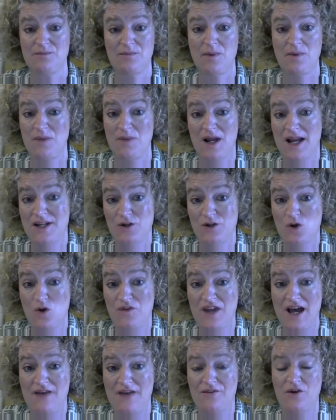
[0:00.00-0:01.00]
well, I don't know if
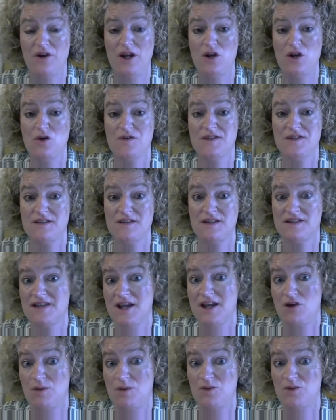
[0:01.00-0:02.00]
you have
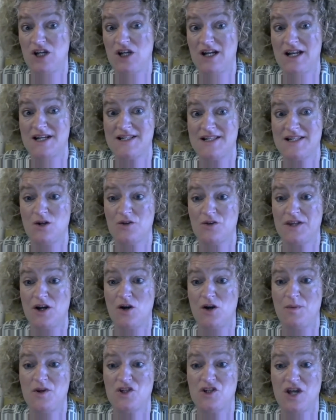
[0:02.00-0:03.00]
craniosacral, but you can let us know the
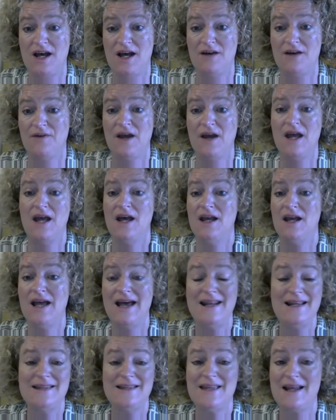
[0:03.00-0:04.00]
therapies you have.
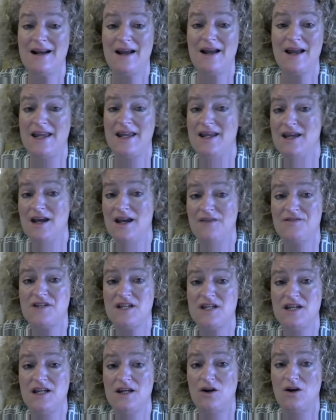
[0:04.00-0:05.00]
Anything like
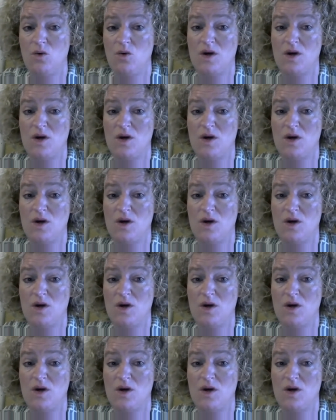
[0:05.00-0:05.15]
EFT or